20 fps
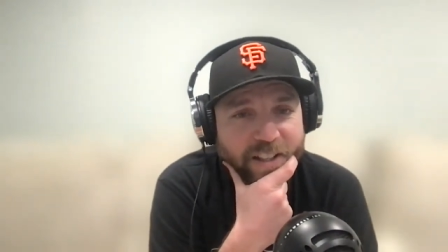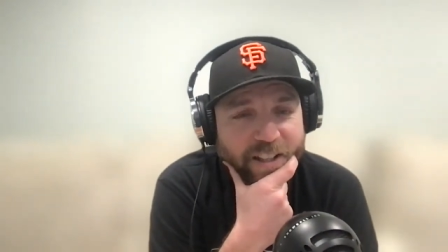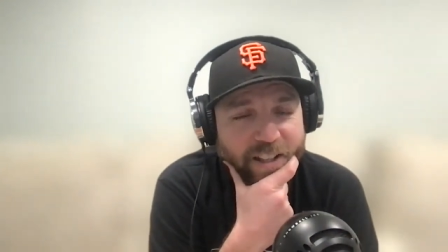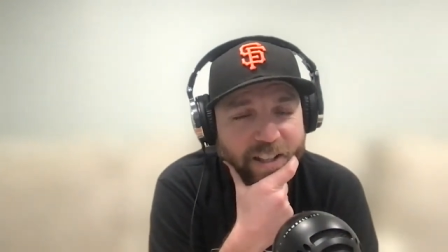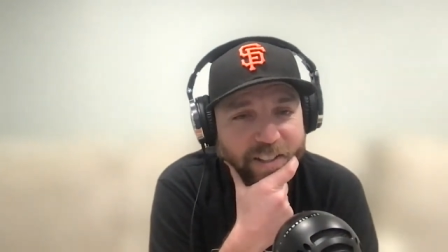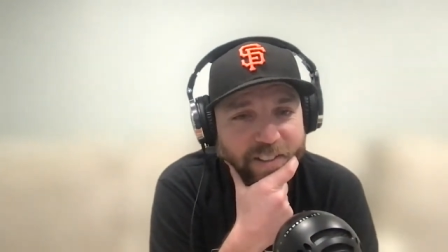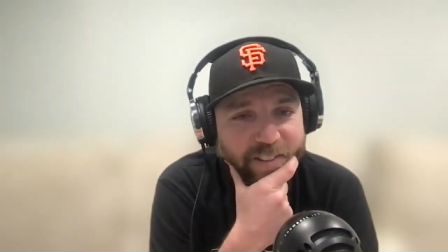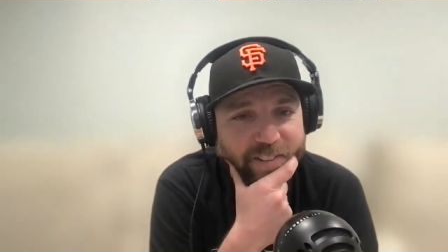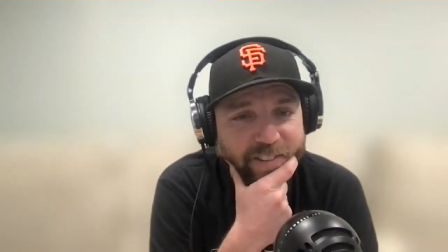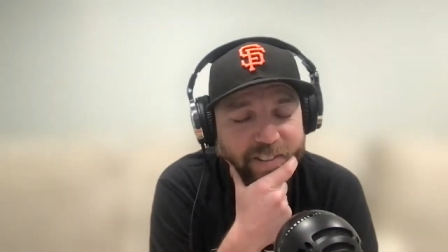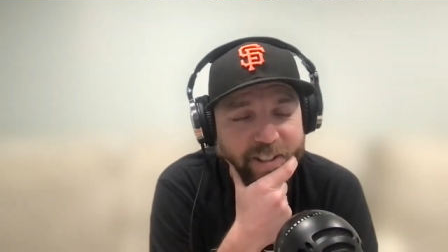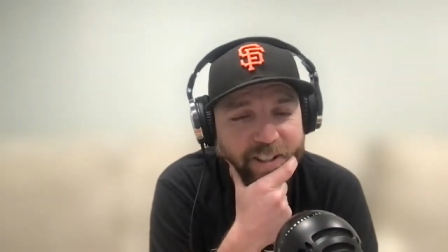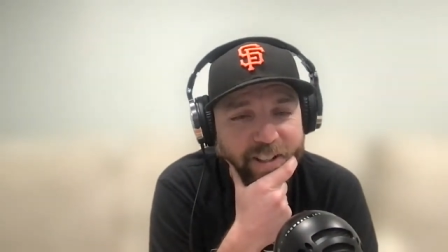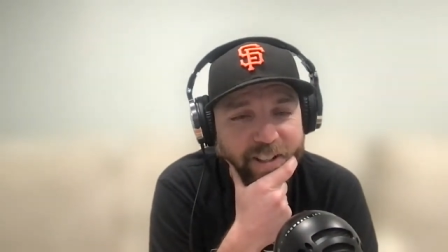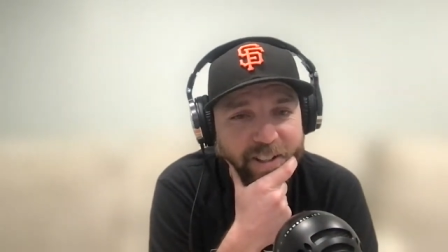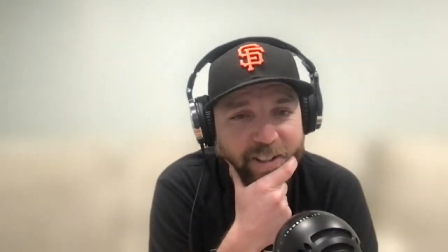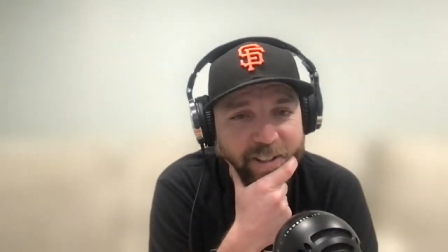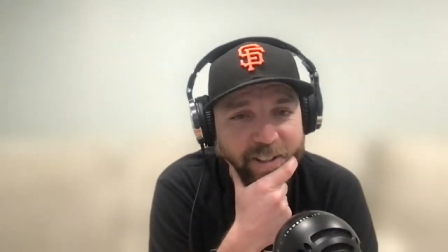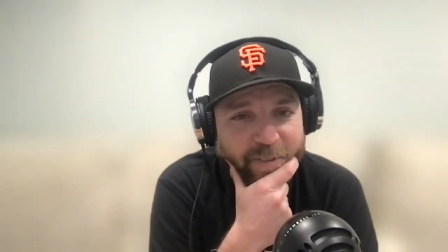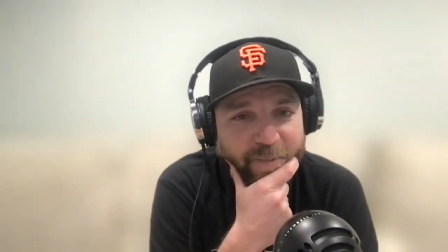guess
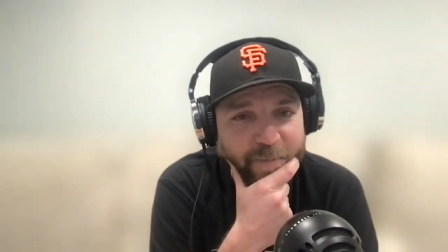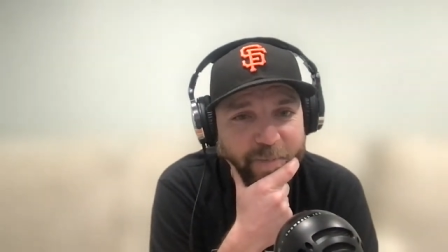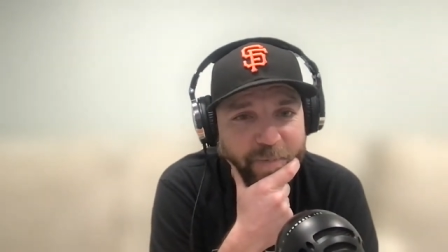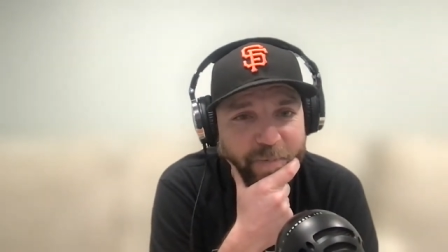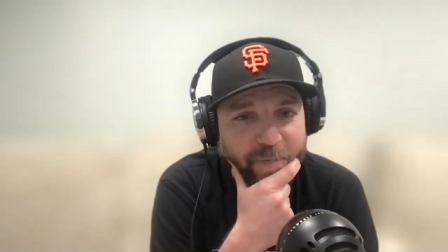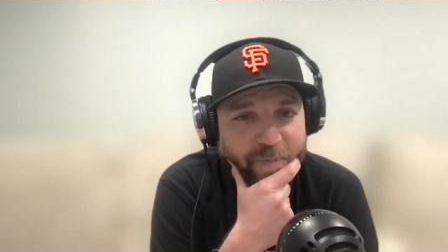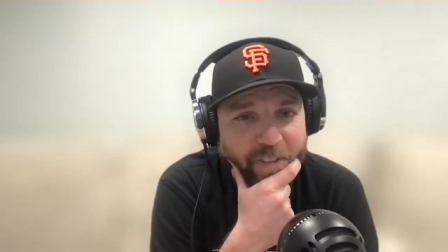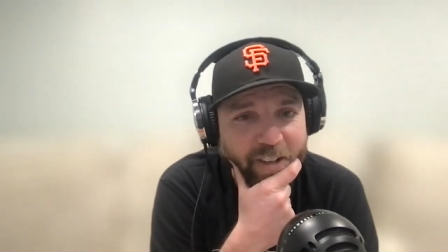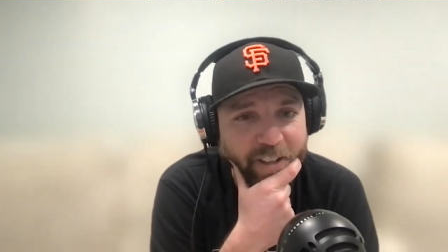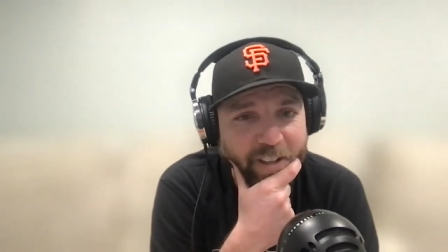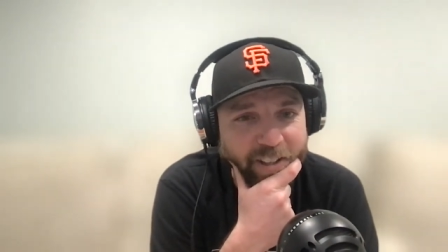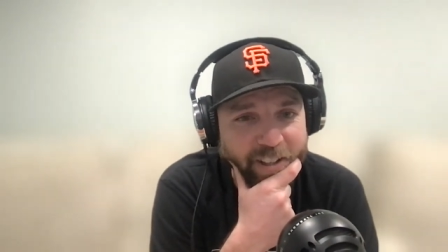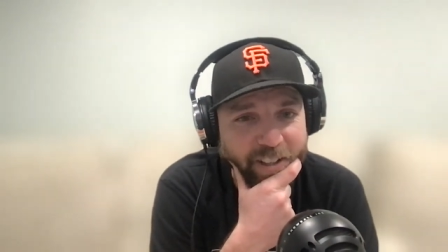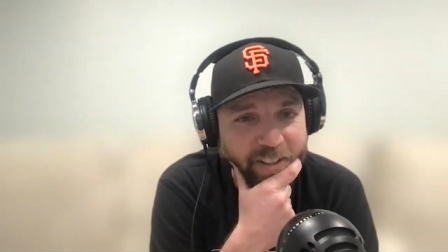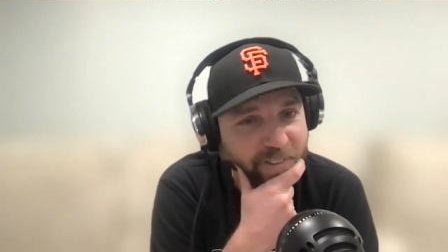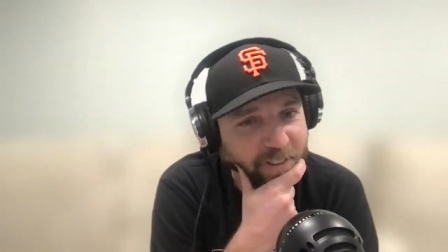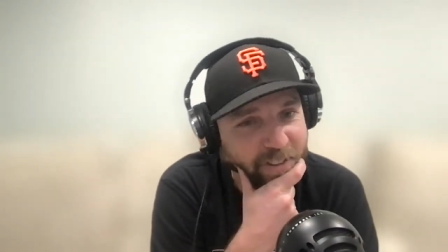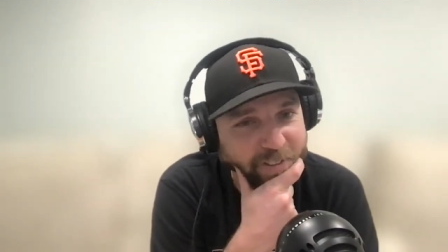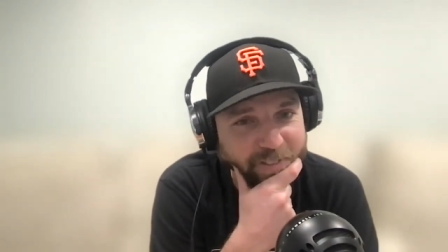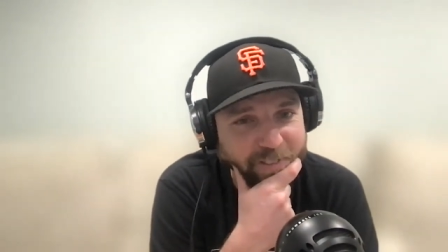uh, I
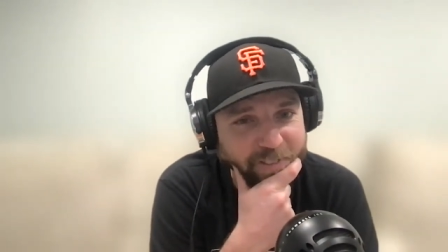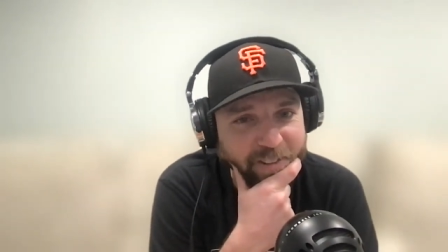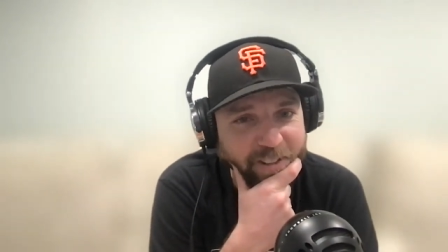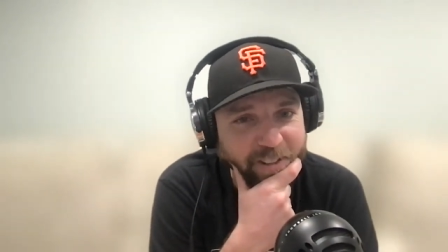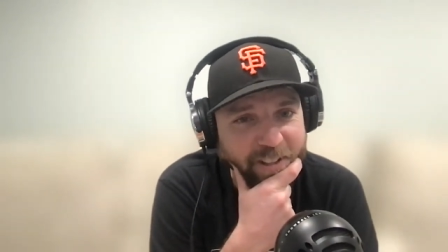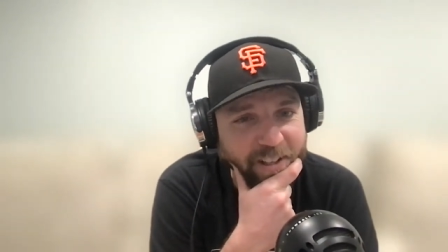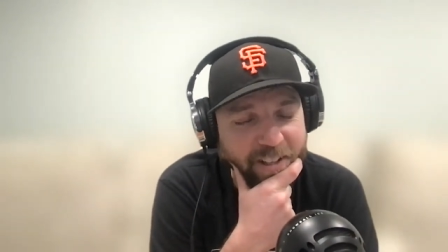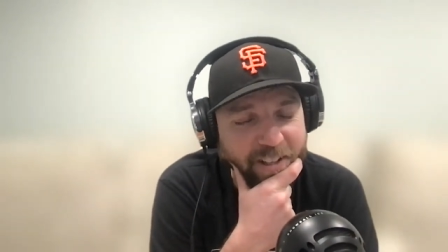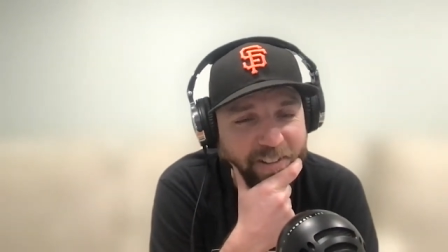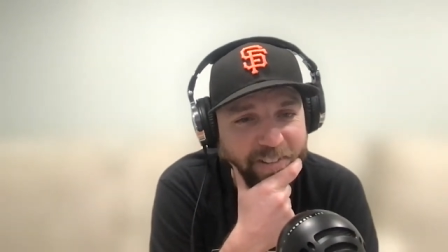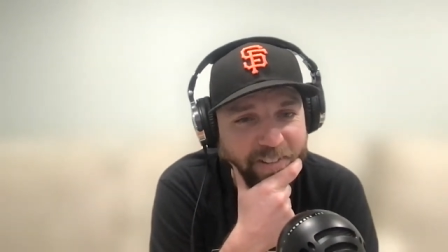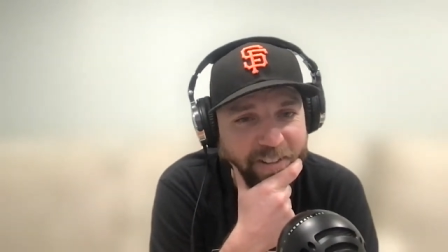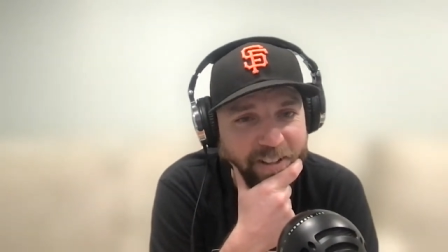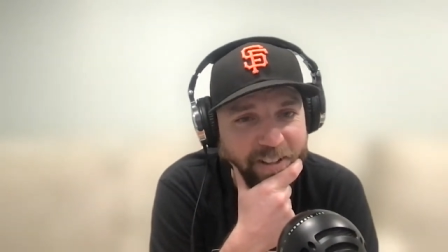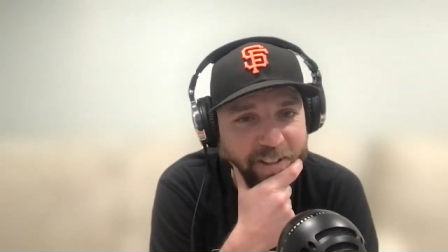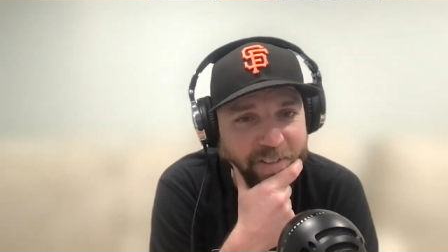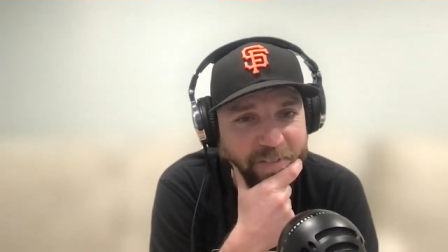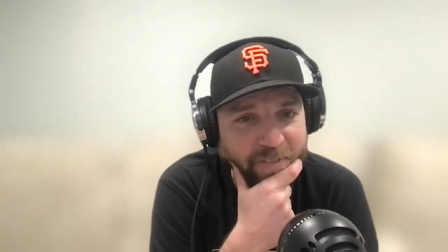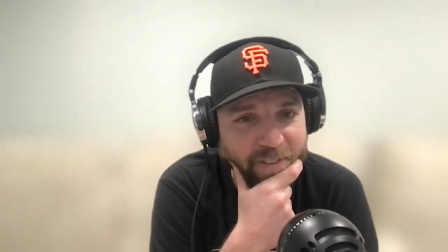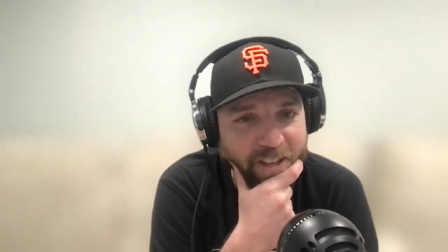guess I'll see you next
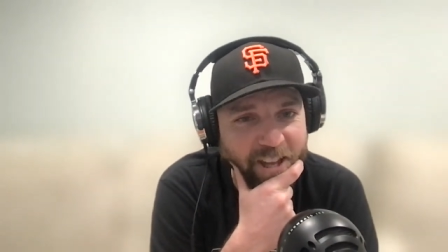time.